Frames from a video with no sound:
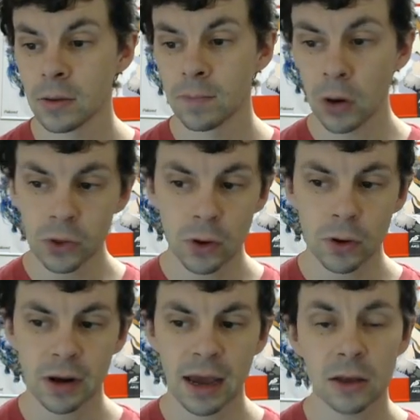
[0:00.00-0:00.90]
Both
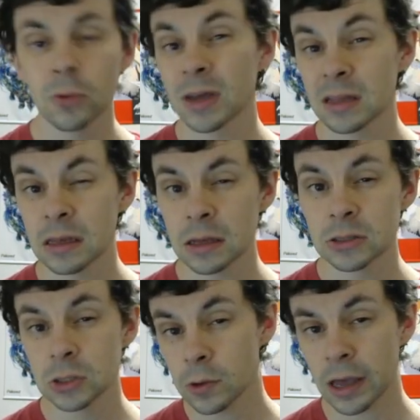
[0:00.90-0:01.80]
her and Halloween Leela
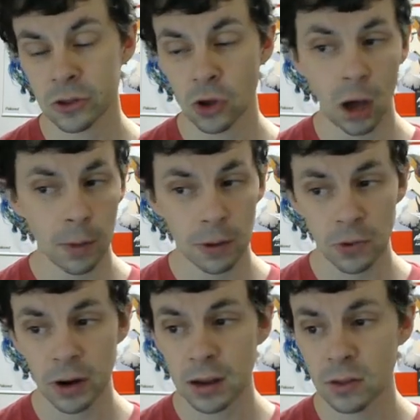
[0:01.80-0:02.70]
do get job
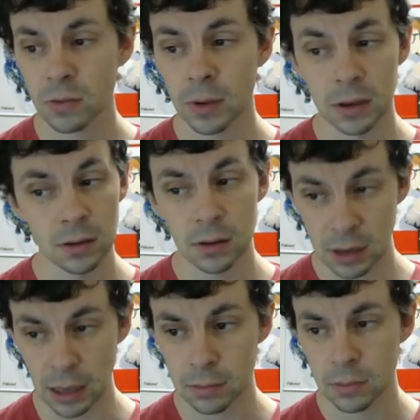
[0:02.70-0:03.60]
upgrades, but
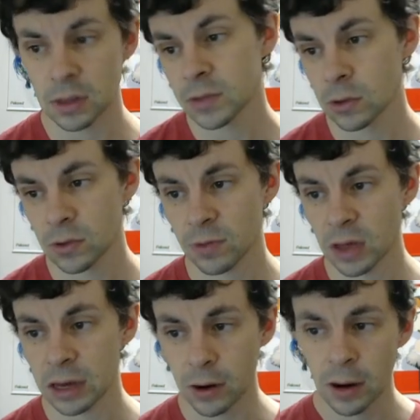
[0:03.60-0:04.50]
again, leaving those for
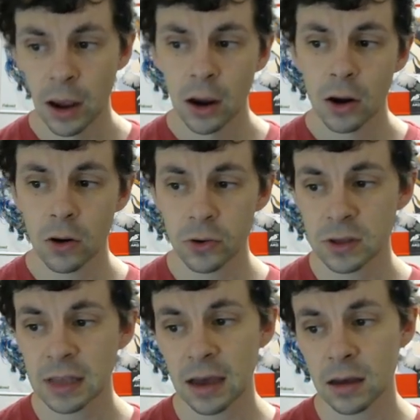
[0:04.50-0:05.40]
later. Earth
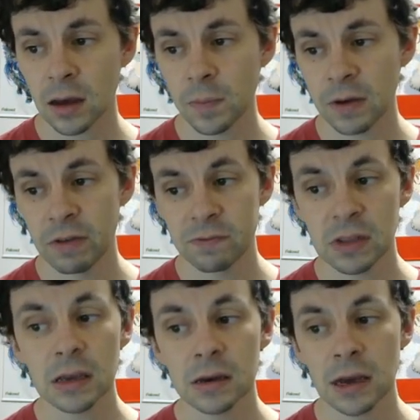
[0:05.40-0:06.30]
attack up by
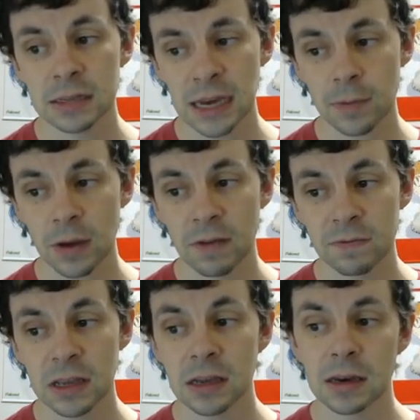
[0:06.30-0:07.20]
15, attack by
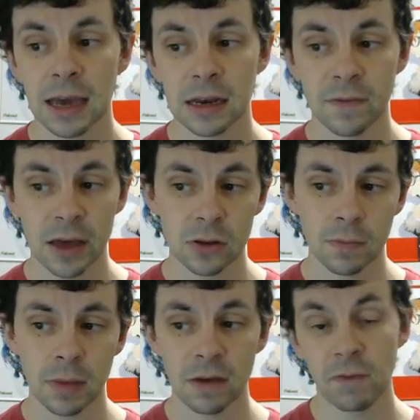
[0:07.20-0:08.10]
15, and
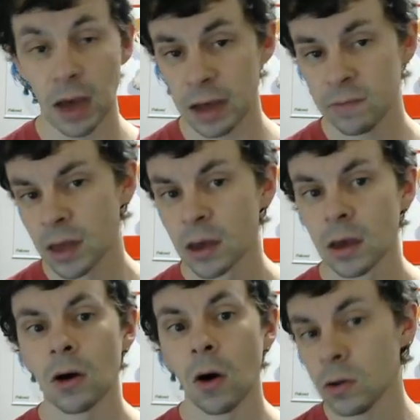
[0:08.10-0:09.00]
evasion by 5.
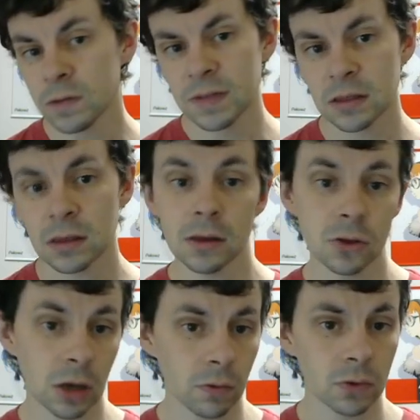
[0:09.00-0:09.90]
All of this is
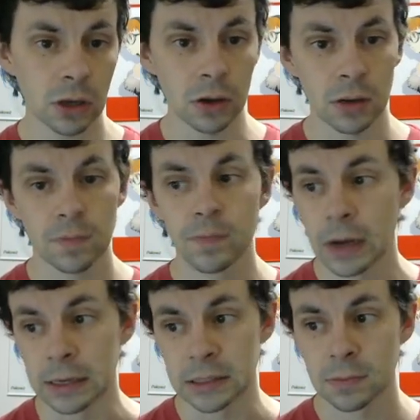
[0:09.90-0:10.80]
generally good,
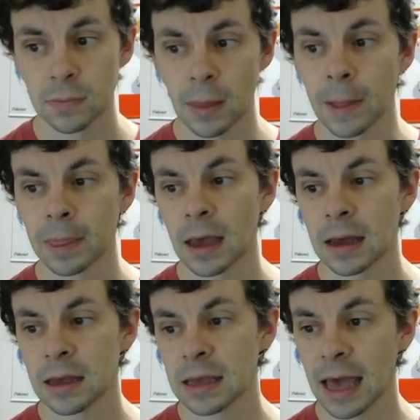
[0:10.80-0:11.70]
but,
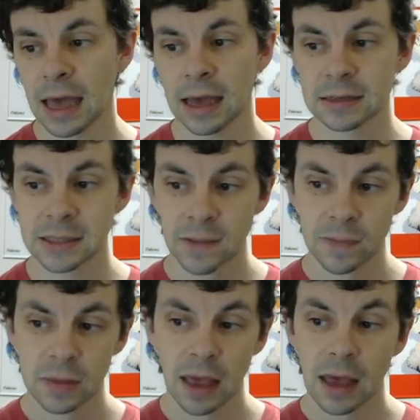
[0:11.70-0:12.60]
and
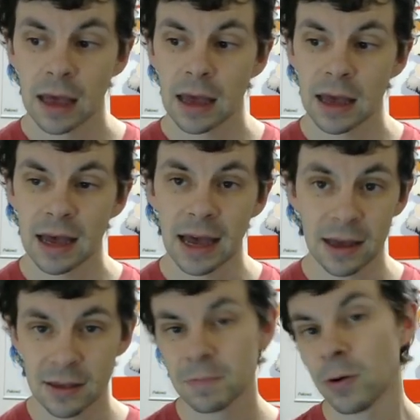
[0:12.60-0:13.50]

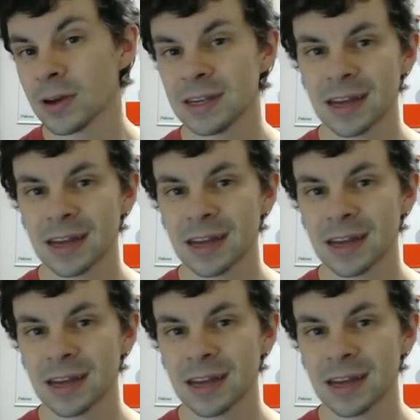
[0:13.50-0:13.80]
as pointed